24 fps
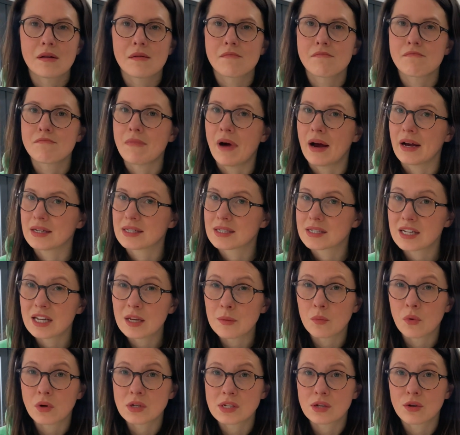my
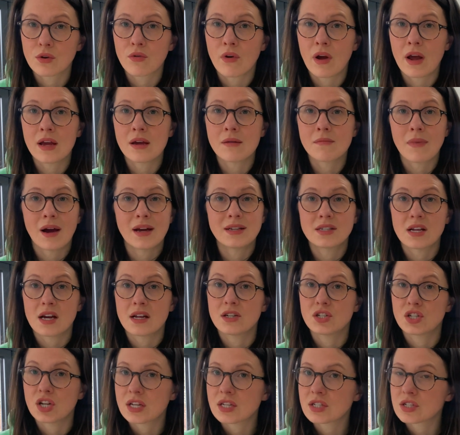sleep wasn't great, my
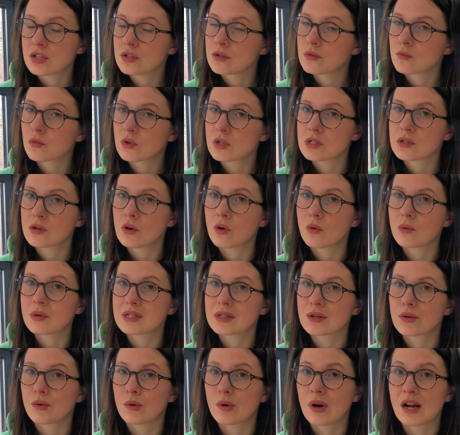digestion wasn't always
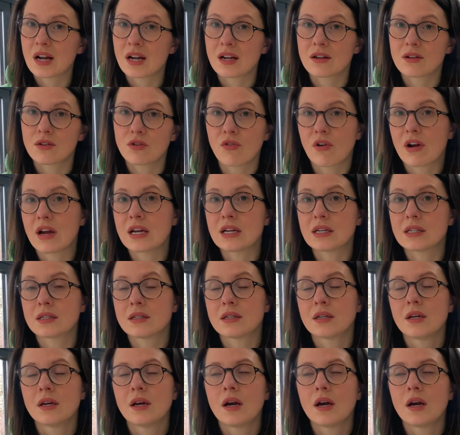great.